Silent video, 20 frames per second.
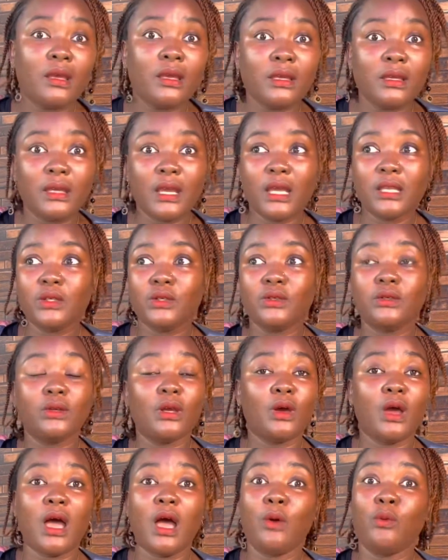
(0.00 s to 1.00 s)
get
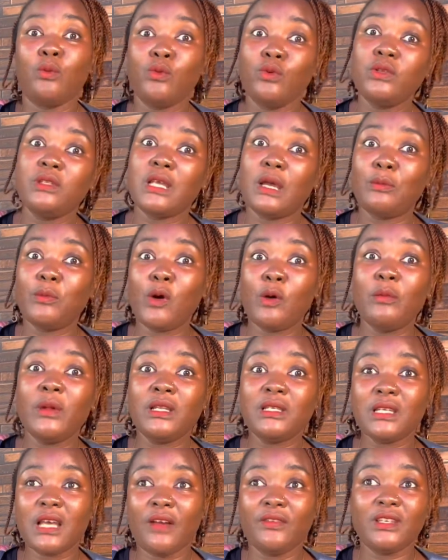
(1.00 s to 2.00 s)
a woozer
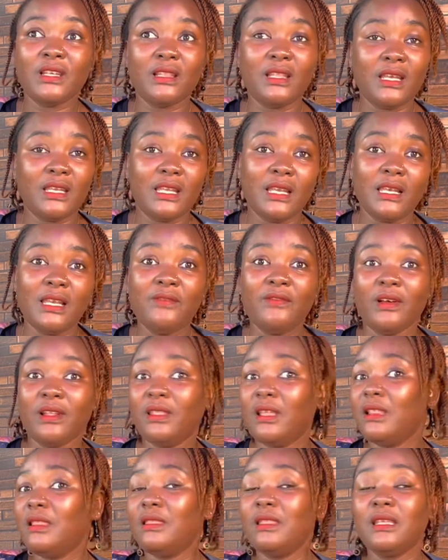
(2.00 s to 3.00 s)
moment after they deliver,
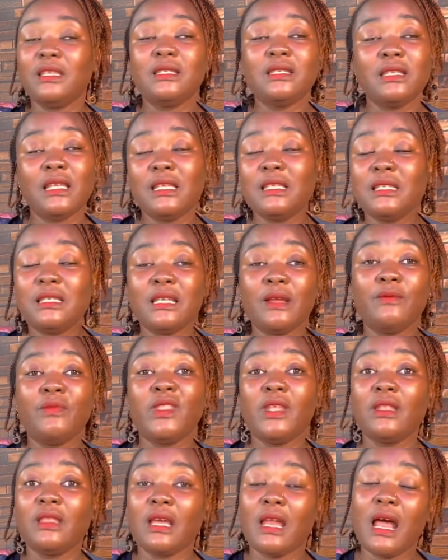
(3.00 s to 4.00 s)
then that's the same
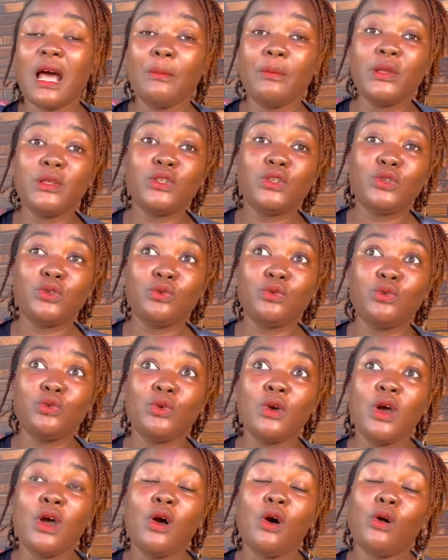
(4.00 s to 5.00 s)
thing that happens to
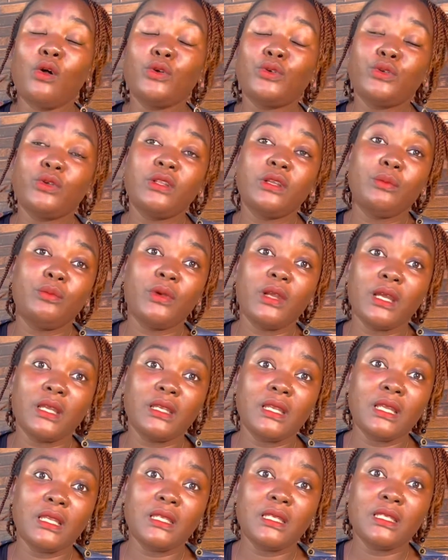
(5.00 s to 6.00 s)
also the
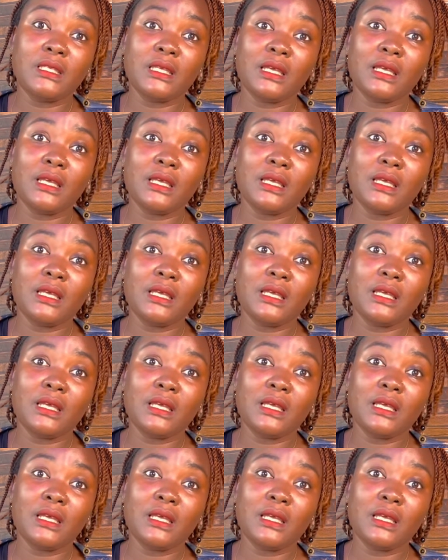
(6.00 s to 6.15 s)
pregnant